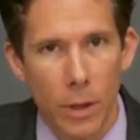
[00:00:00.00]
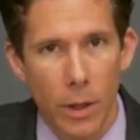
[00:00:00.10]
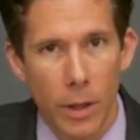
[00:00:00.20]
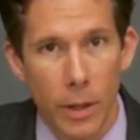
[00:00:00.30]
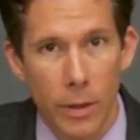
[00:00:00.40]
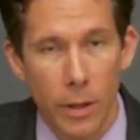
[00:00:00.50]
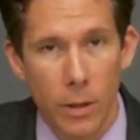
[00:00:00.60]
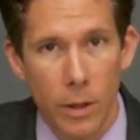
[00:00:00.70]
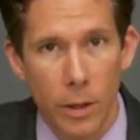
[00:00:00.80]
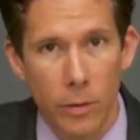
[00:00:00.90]
I think
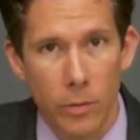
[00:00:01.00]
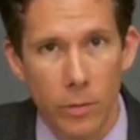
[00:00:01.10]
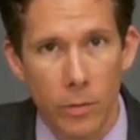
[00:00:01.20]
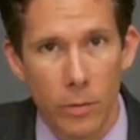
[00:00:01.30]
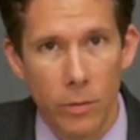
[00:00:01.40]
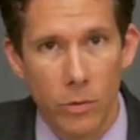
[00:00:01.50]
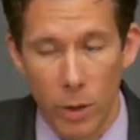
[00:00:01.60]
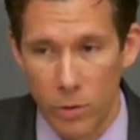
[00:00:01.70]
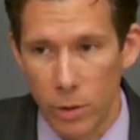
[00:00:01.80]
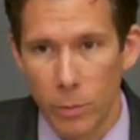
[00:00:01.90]
that so
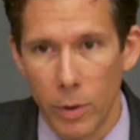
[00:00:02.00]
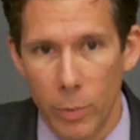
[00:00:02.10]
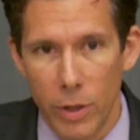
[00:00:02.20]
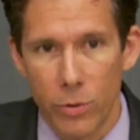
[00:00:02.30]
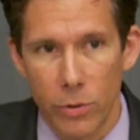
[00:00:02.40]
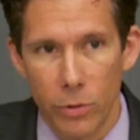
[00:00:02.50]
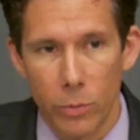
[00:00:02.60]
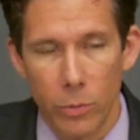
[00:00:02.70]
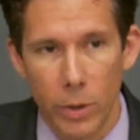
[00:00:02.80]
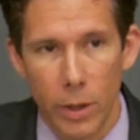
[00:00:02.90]
I talked about
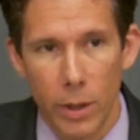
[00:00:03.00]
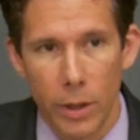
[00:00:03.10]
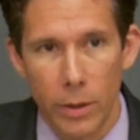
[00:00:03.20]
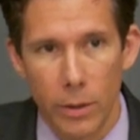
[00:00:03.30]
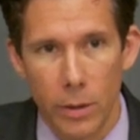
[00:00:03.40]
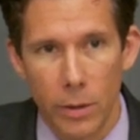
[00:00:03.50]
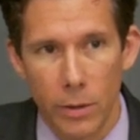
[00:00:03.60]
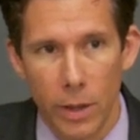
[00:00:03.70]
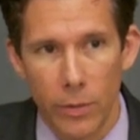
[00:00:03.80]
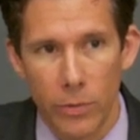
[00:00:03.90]
patriotism. I, I think that the
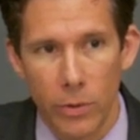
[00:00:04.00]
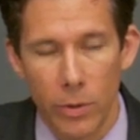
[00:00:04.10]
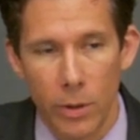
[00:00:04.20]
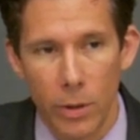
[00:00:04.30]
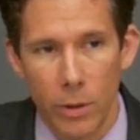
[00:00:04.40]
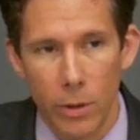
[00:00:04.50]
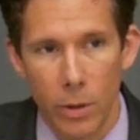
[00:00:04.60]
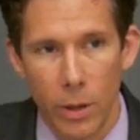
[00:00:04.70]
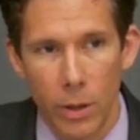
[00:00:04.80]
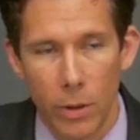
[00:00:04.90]
left,
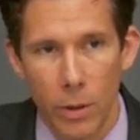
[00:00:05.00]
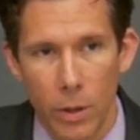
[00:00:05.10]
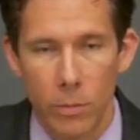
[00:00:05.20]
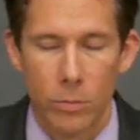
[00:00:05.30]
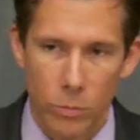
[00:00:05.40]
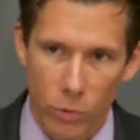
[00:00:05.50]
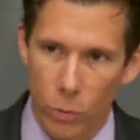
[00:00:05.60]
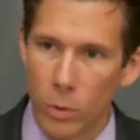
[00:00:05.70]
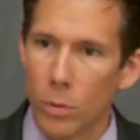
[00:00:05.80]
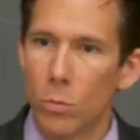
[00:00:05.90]

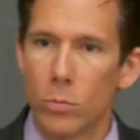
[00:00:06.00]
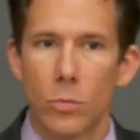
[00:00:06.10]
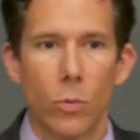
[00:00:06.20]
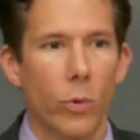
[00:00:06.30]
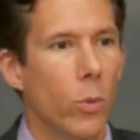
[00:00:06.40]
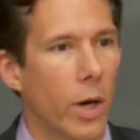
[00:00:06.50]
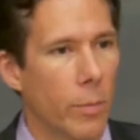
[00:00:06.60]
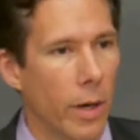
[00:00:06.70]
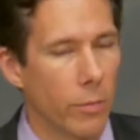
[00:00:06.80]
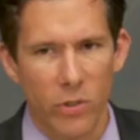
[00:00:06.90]
so rewind
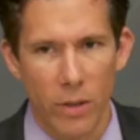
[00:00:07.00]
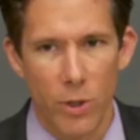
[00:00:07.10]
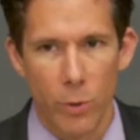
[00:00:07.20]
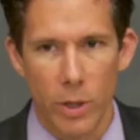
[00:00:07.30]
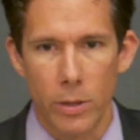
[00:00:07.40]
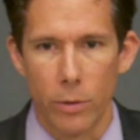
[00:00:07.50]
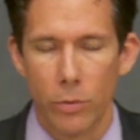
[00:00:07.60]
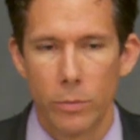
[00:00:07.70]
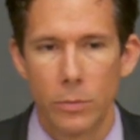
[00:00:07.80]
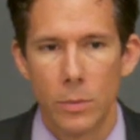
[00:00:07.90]
about 70 or 80 years,
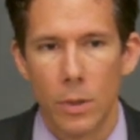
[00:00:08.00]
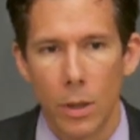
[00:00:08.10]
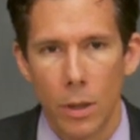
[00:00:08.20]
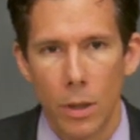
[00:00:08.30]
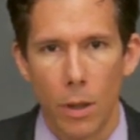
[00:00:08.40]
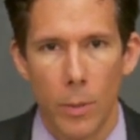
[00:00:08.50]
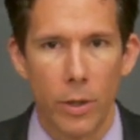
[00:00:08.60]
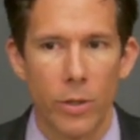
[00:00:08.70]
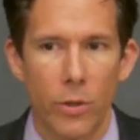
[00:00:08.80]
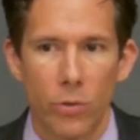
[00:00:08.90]

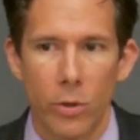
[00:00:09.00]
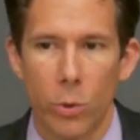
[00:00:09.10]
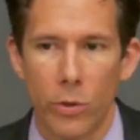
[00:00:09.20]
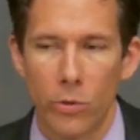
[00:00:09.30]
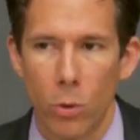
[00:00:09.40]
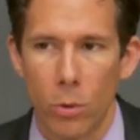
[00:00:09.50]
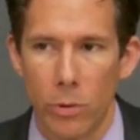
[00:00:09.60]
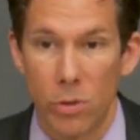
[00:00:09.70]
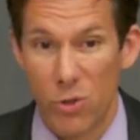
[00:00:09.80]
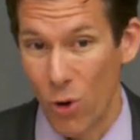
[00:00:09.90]
American history was told
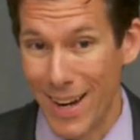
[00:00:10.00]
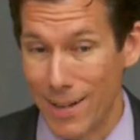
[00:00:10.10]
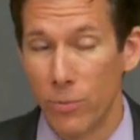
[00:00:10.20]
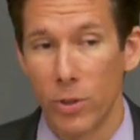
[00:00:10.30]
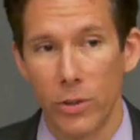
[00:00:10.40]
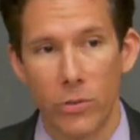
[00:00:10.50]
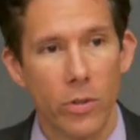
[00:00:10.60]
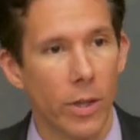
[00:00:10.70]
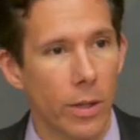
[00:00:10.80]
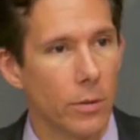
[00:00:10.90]
as a
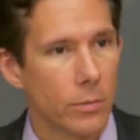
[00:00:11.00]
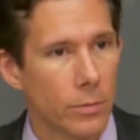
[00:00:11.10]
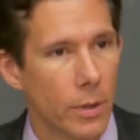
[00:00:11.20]
triumphalist tale.